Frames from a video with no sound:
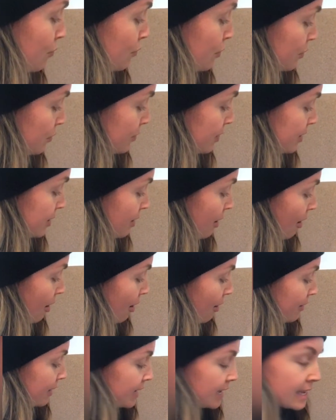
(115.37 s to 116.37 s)
roots
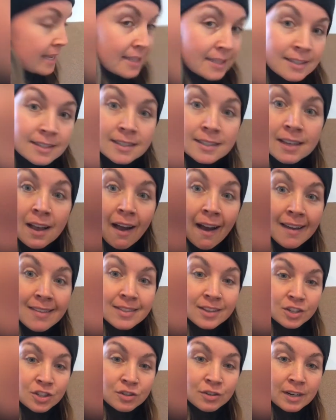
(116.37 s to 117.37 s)
are inside
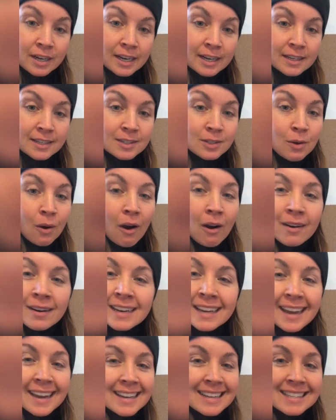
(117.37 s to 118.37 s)
the tree. So
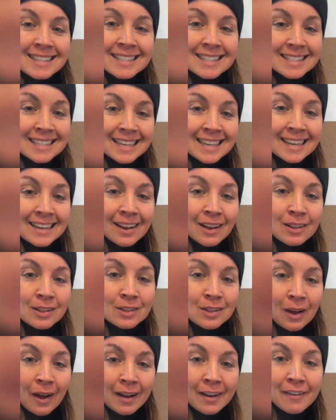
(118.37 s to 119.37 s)
already I can see a
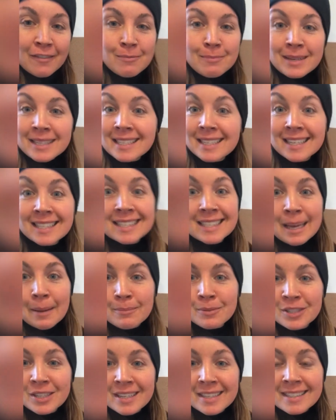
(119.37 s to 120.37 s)
lot of
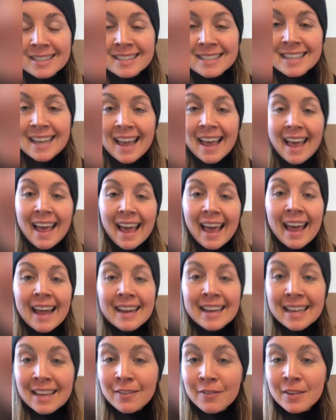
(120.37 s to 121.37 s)
misconceptions.
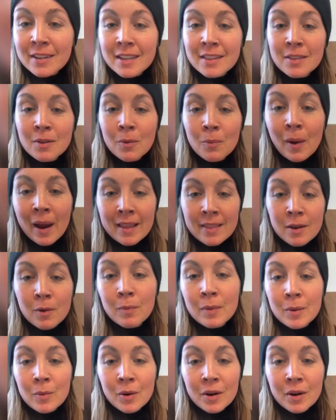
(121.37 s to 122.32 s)
And even in the way that we were